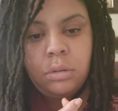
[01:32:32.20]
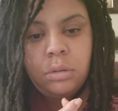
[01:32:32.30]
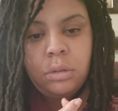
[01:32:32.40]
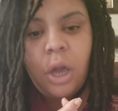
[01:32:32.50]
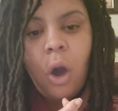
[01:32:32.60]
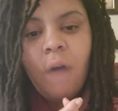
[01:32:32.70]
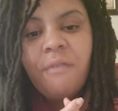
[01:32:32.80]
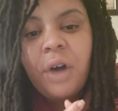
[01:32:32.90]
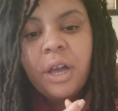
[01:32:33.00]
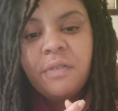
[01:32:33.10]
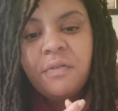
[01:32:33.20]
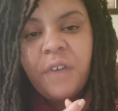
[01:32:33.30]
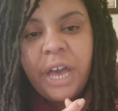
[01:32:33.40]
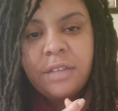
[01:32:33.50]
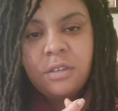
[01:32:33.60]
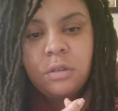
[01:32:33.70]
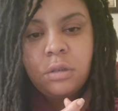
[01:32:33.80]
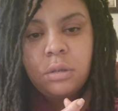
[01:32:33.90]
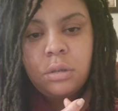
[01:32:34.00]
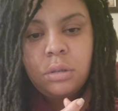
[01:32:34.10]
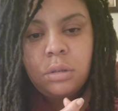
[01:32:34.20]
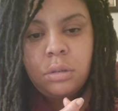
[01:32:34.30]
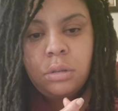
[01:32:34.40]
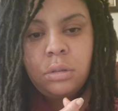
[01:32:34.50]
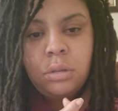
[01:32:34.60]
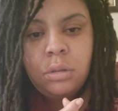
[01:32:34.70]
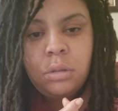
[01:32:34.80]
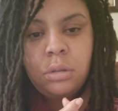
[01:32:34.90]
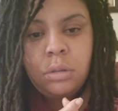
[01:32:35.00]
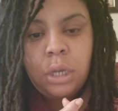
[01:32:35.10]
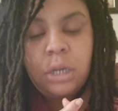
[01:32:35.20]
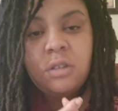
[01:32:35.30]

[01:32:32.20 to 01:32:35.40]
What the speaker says: They all fucking feds. And